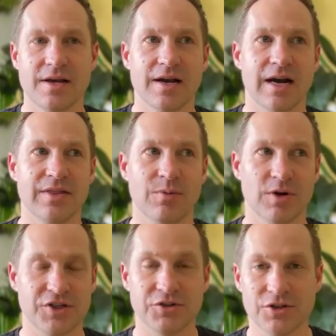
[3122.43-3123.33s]
And then
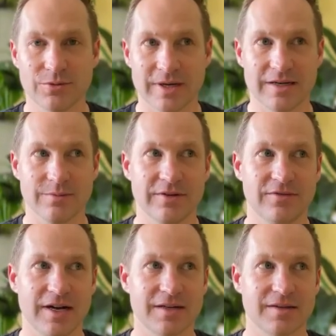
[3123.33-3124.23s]
once you do read and
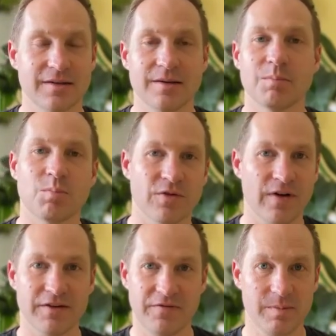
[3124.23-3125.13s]
reflect,
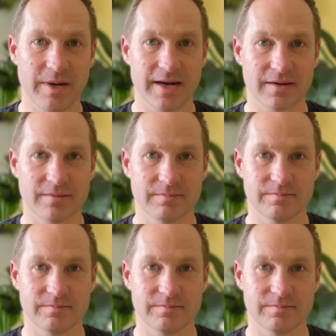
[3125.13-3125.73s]
provide feedback.